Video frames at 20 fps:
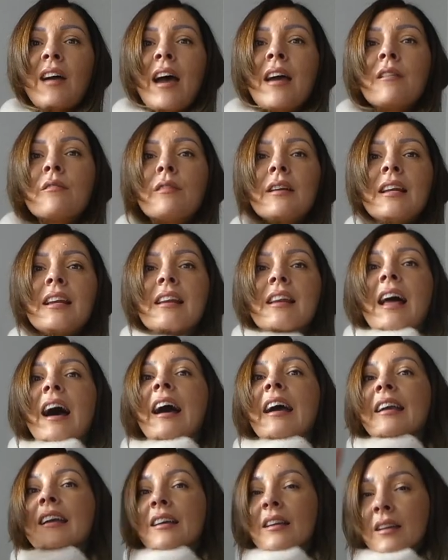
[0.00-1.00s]
I really
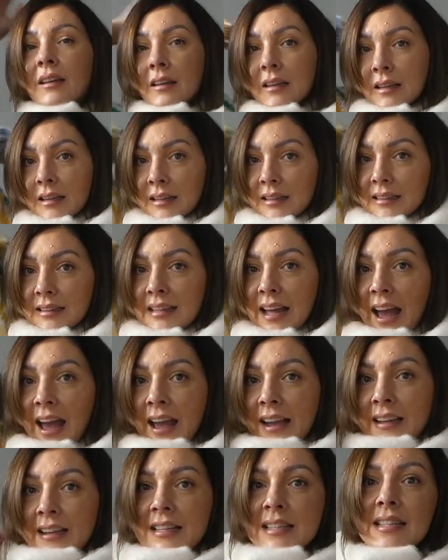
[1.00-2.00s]
like
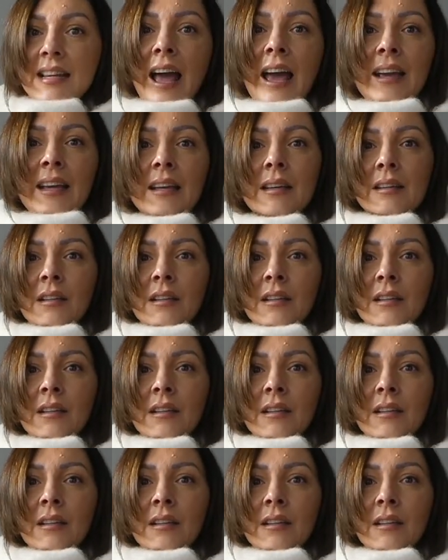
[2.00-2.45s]
that it's like,